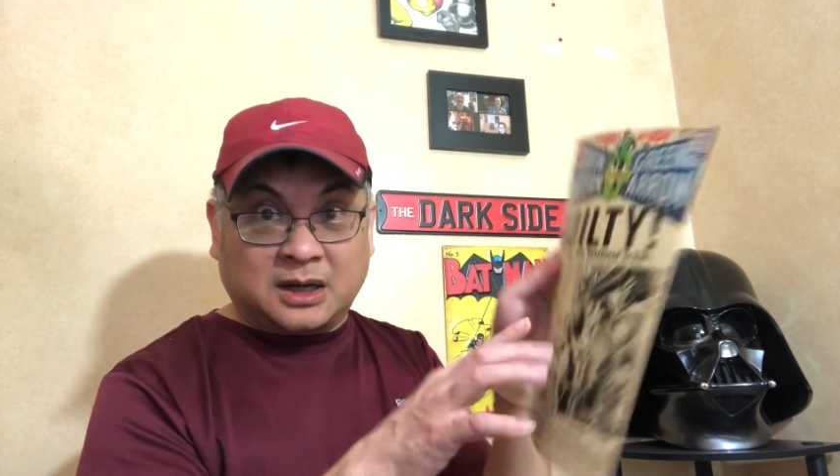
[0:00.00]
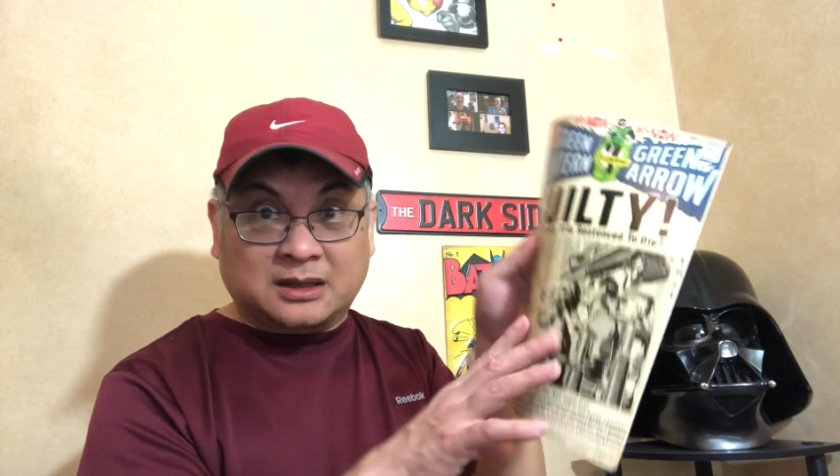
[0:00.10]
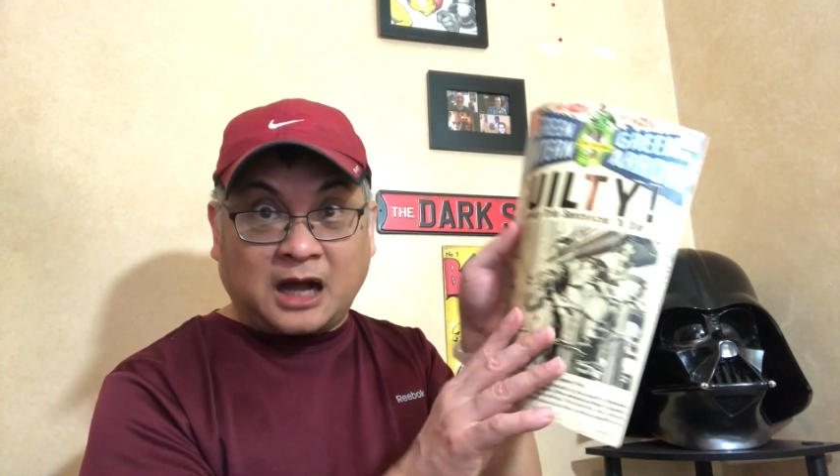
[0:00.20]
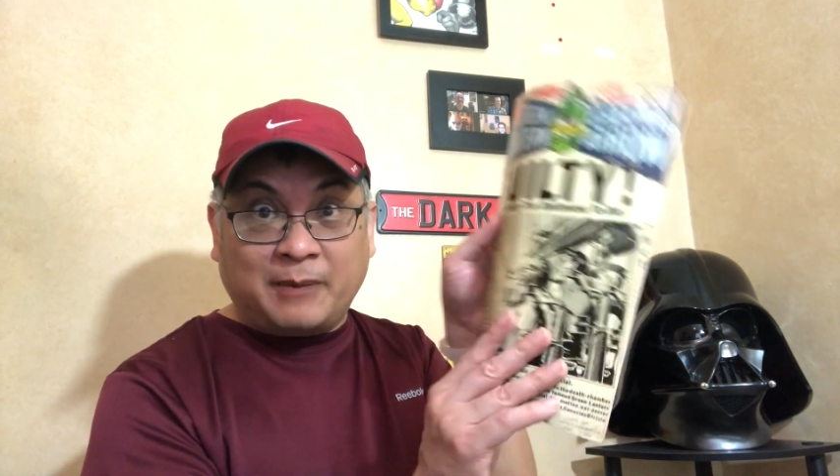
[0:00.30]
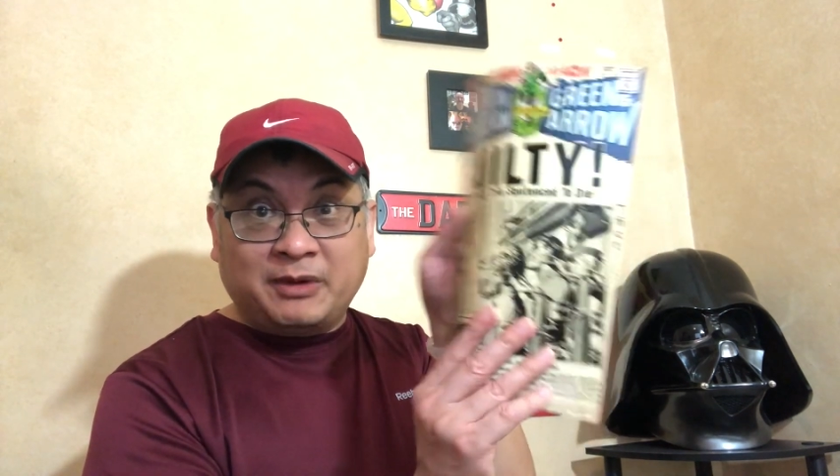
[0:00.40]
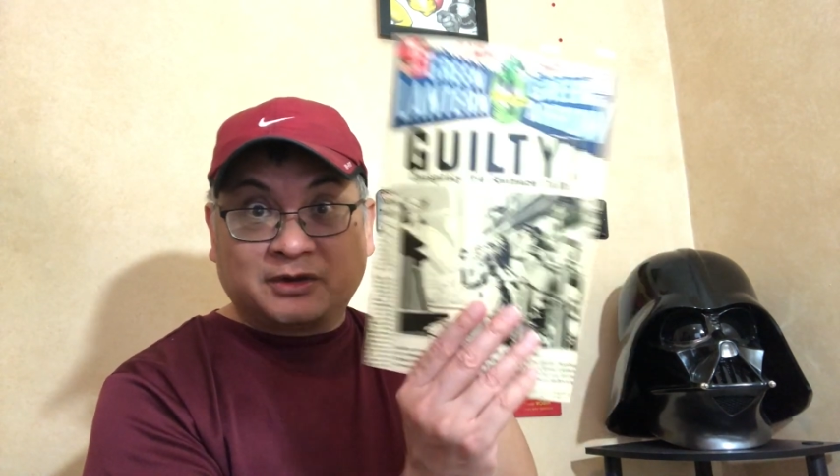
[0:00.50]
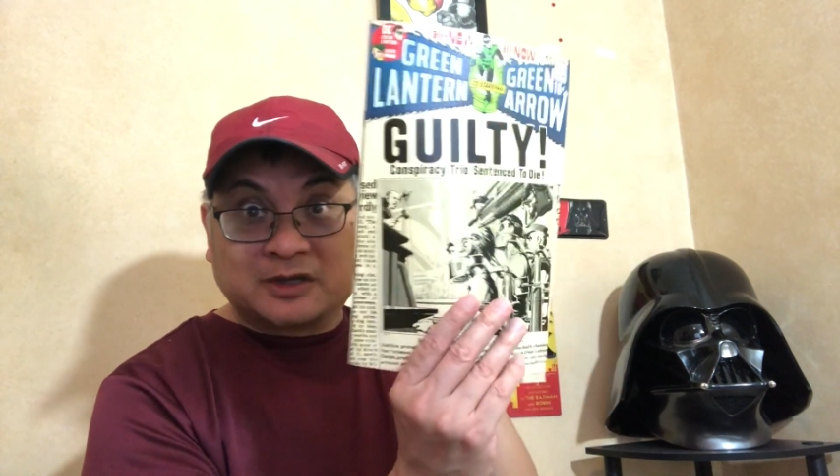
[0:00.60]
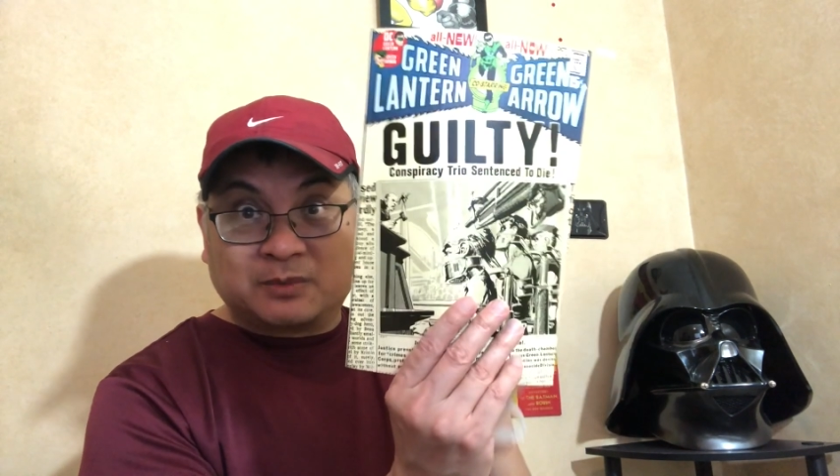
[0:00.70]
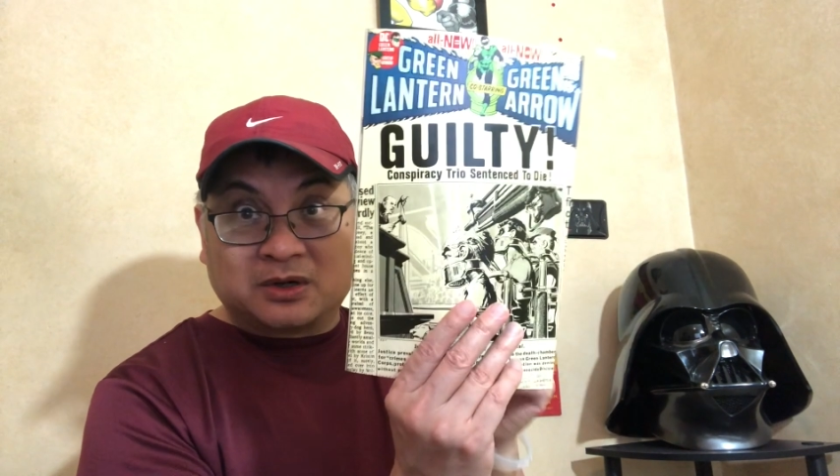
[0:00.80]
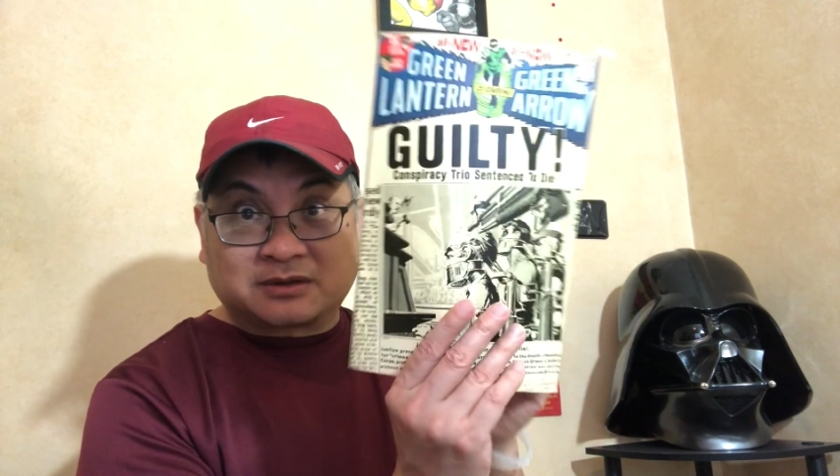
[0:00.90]
copy of this
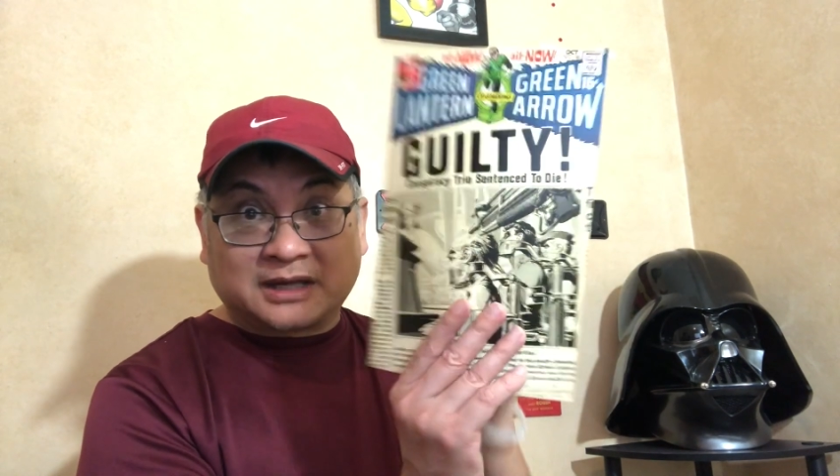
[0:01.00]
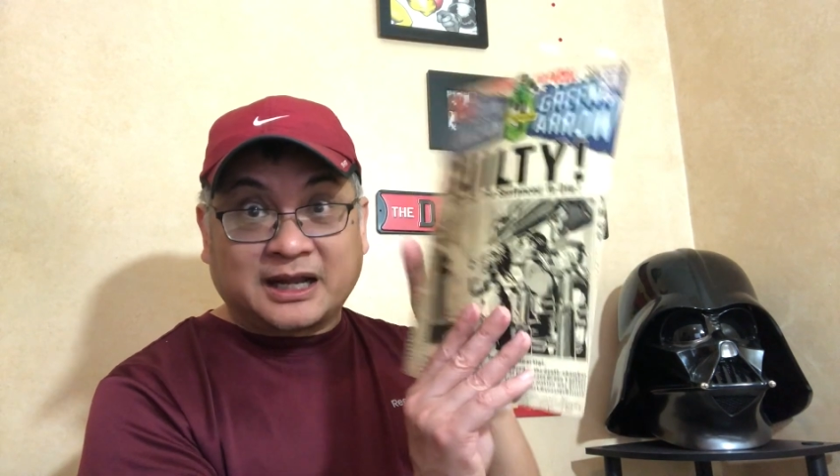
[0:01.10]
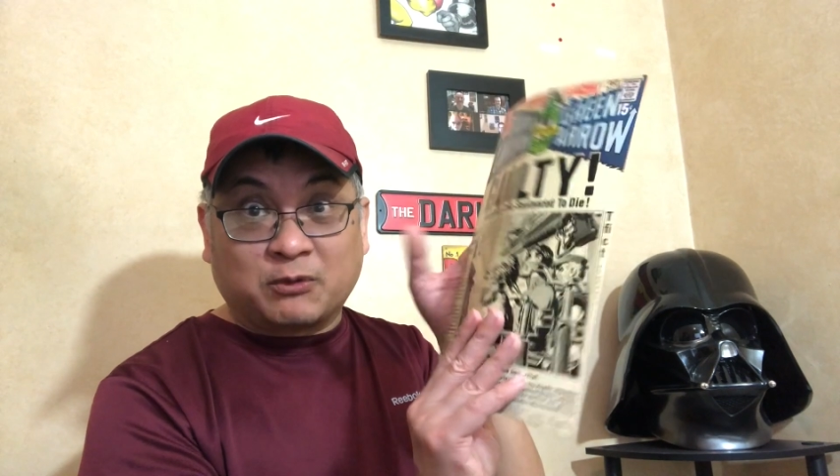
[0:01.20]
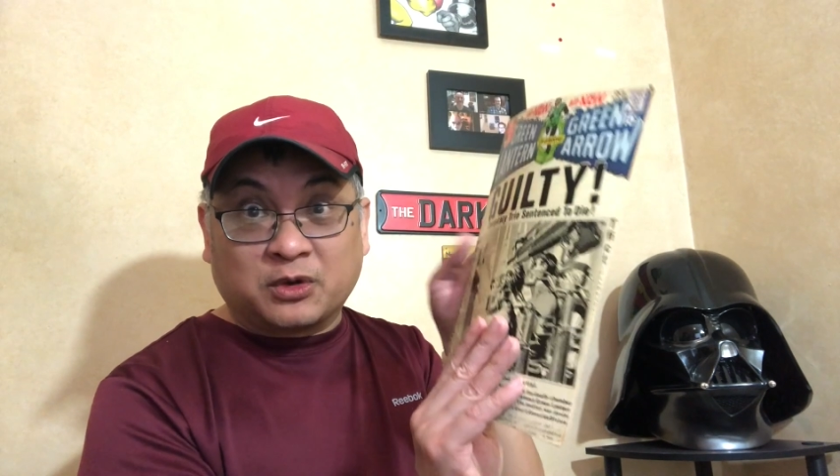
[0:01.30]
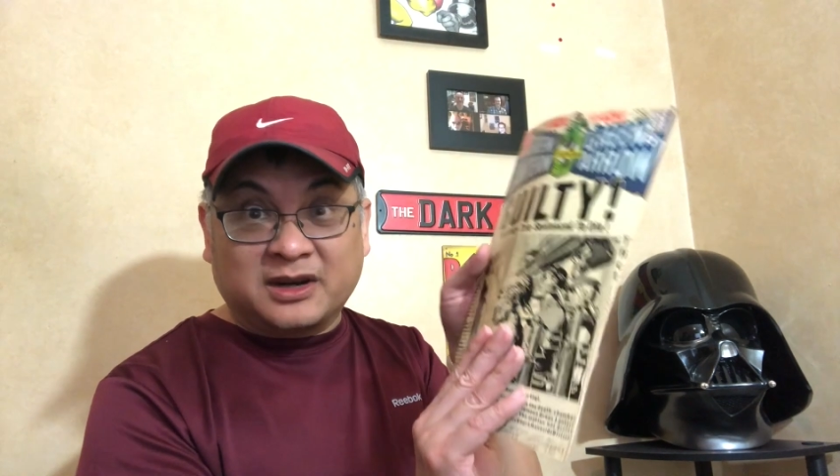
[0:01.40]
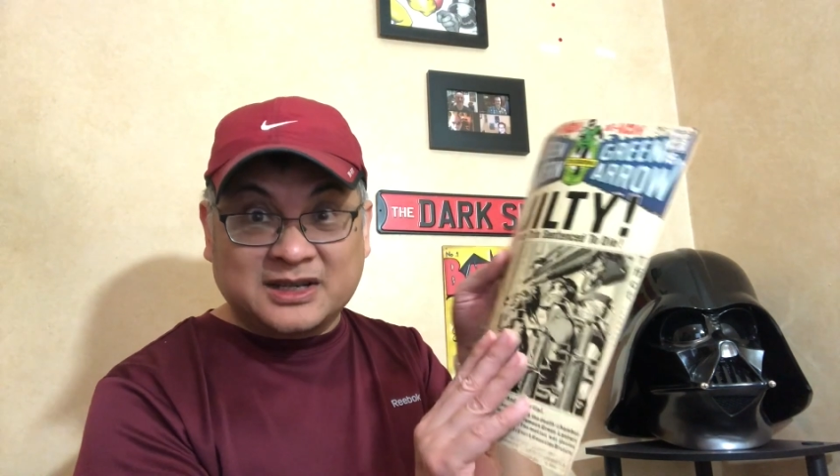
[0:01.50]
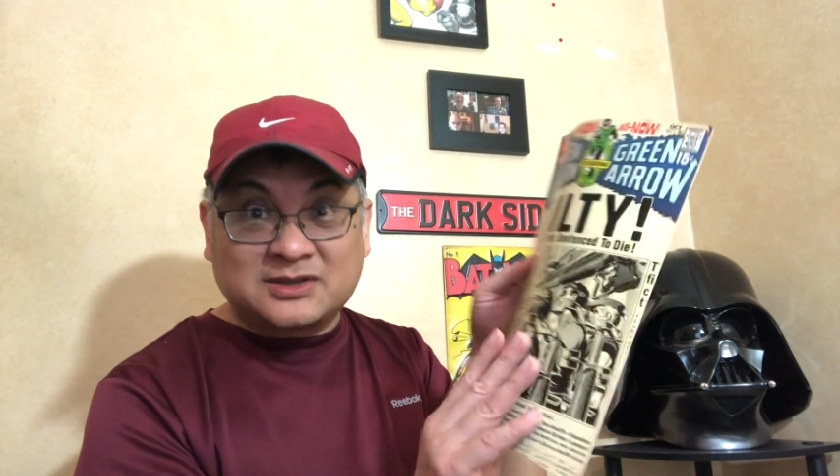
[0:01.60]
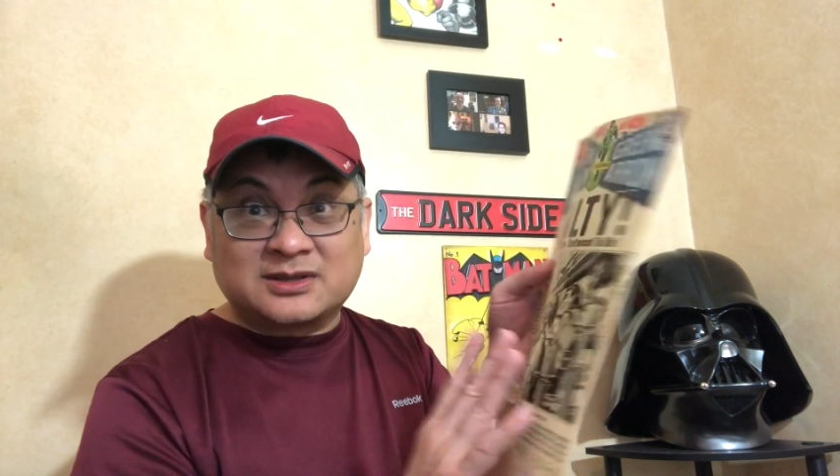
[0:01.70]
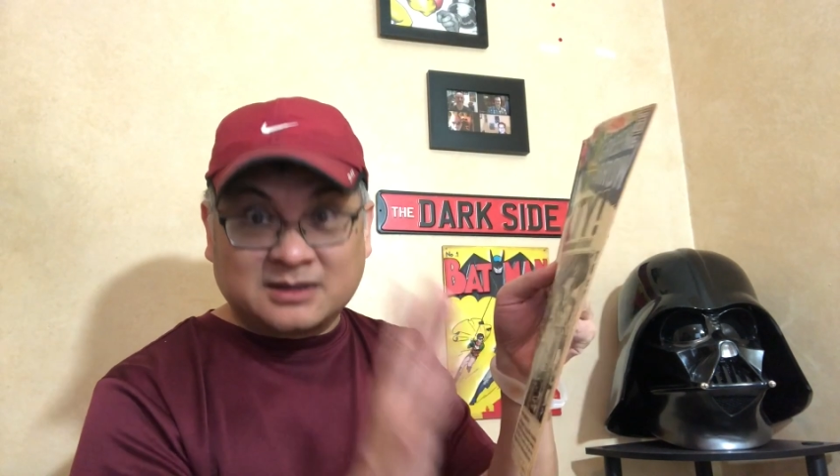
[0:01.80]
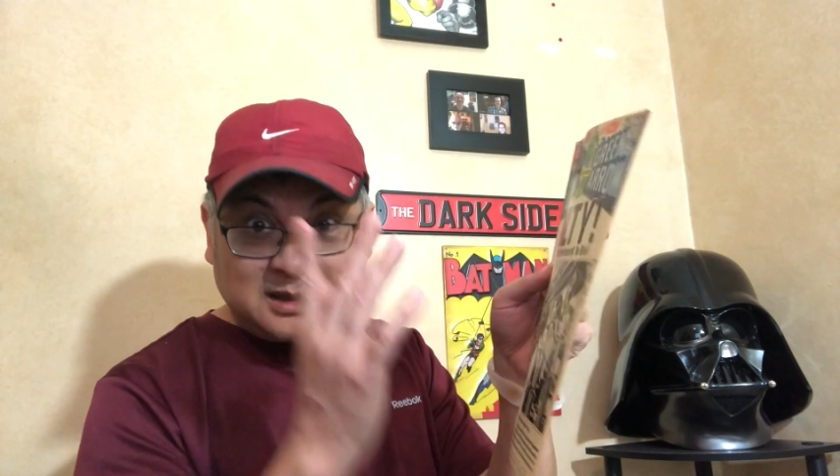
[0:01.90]
book, then I will
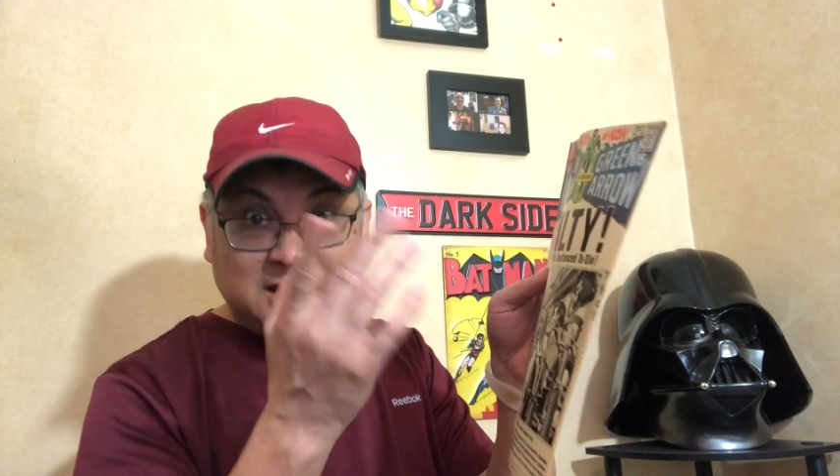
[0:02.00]
list